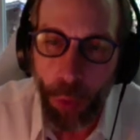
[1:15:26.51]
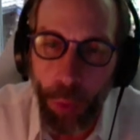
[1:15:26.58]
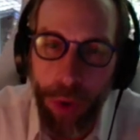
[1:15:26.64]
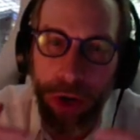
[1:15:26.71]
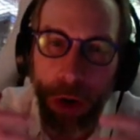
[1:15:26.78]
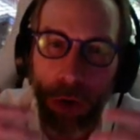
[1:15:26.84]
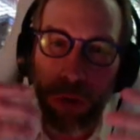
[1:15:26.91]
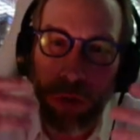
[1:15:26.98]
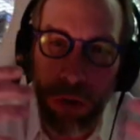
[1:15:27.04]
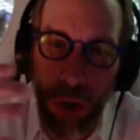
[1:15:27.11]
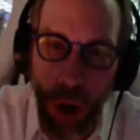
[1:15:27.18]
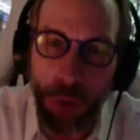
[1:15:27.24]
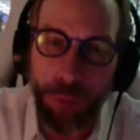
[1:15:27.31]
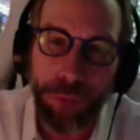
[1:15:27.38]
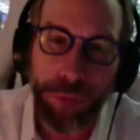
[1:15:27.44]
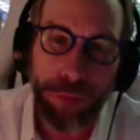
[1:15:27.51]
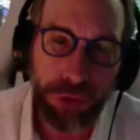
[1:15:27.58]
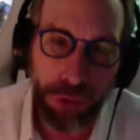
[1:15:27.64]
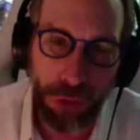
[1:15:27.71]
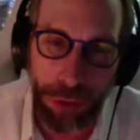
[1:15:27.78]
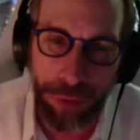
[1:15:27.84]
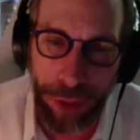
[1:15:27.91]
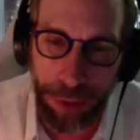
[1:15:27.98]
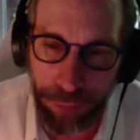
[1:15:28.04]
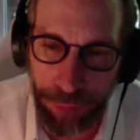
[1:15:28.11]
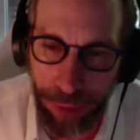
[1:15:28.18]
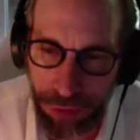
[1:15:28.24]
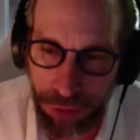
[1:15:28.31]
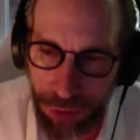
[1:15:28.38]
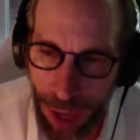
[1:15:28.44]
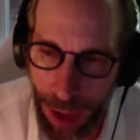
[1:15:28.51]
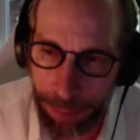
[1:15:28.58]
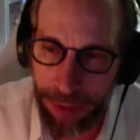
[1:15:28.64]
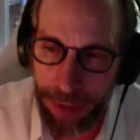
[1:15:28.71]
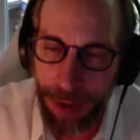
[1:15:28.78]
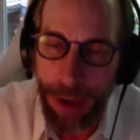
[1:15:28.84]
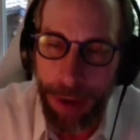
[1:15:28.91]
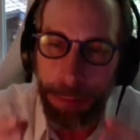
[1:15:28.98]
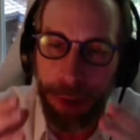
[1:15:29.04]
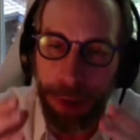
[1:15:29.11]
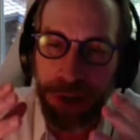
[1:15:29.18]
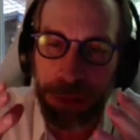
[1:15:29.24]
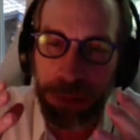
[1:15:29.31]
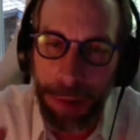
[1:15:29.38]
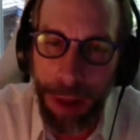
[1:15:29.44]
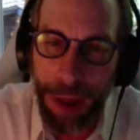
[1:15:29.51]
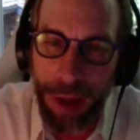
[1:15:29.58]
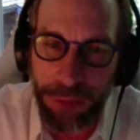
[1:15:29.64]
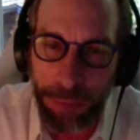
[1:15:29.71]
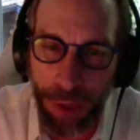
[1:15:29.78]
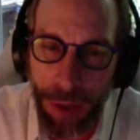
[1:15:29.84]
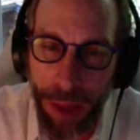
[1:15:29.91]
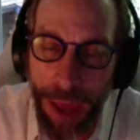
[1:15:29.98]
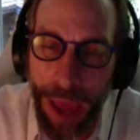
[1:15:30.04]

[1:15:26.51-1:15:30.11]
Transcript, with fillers: We don't know for sure that inflation happened, but it's plausible.